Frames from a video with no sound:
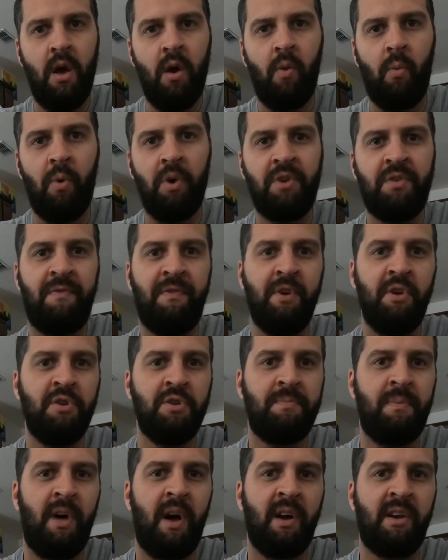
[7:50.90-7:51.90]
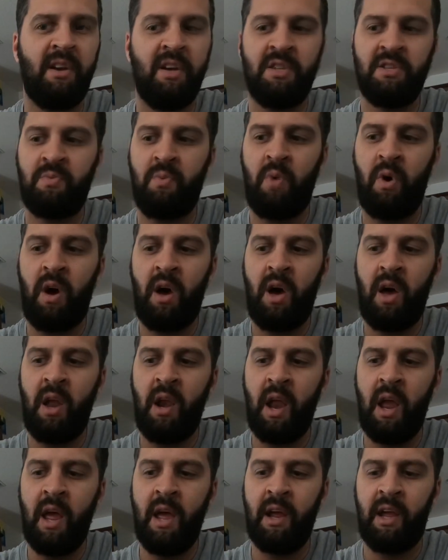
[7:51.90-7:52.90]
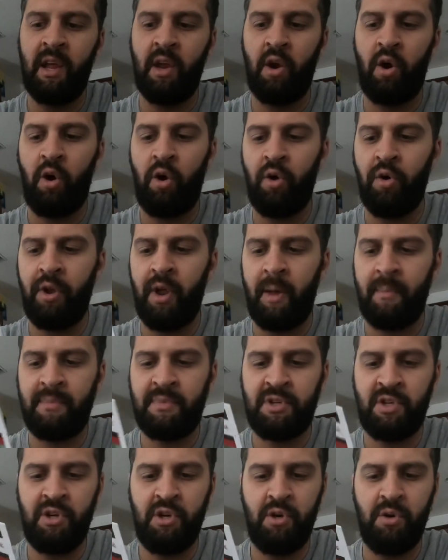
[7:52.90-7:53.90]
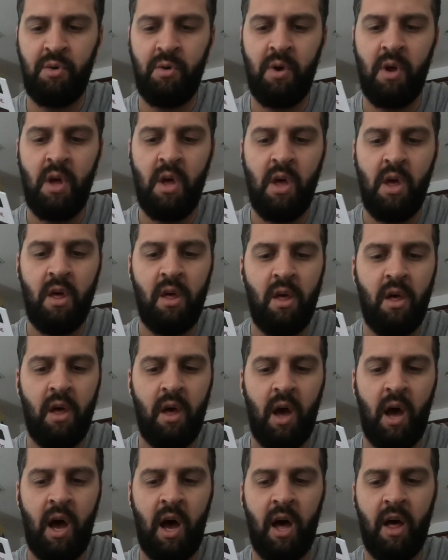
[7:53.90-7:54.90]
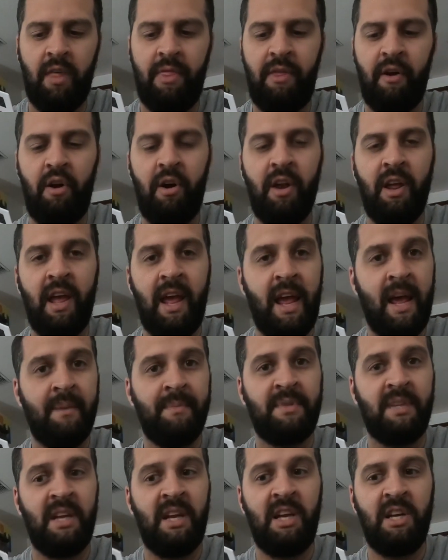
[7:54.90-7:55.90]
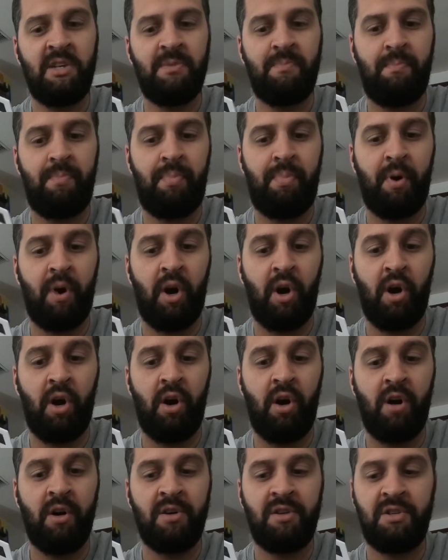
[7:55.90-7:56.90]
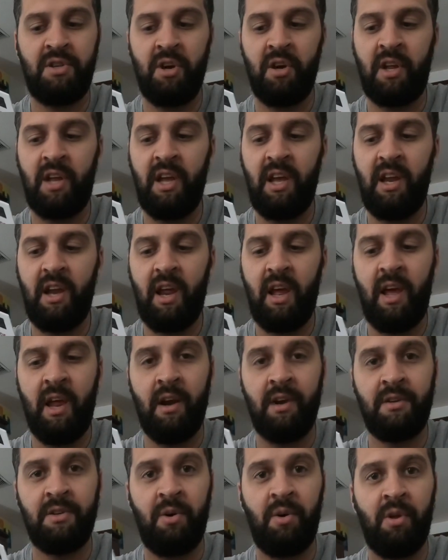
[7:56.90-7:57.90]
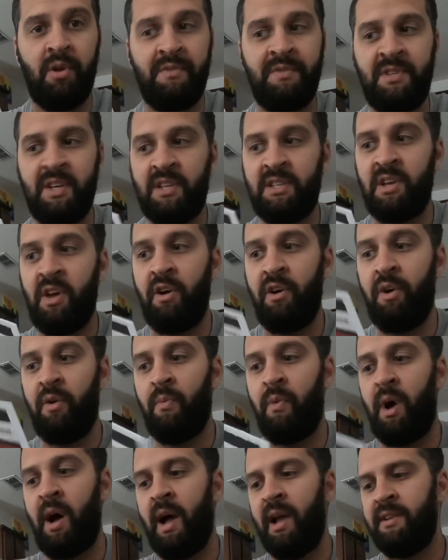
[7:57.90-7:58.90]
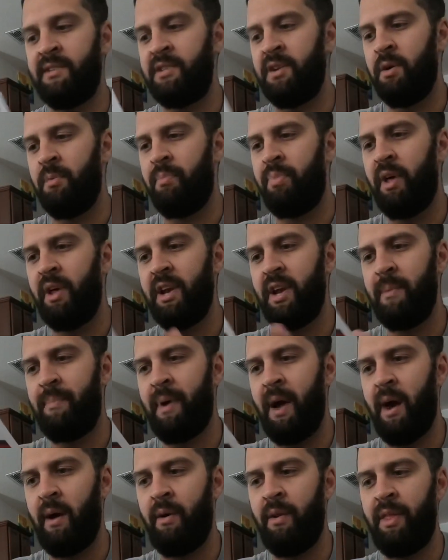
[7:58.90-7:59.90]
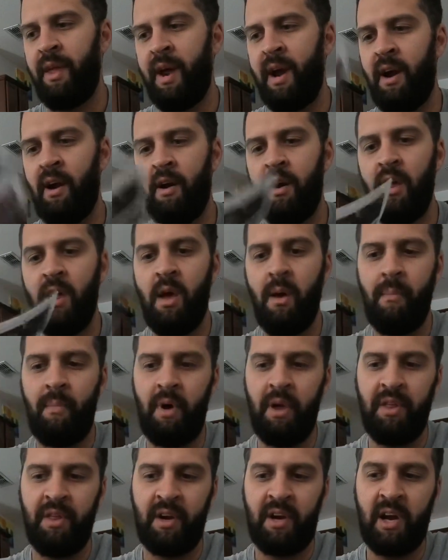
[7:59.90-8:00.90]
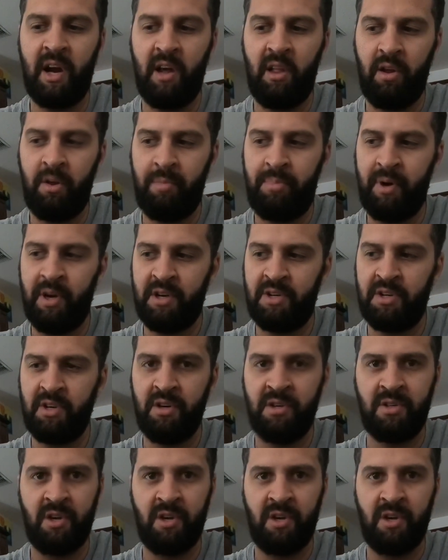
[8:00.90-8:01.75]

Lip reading: which fuse block does what. It can hold up to 30 amps each per circuit and a total of 600 watts. So plenty of power there, but the color pictures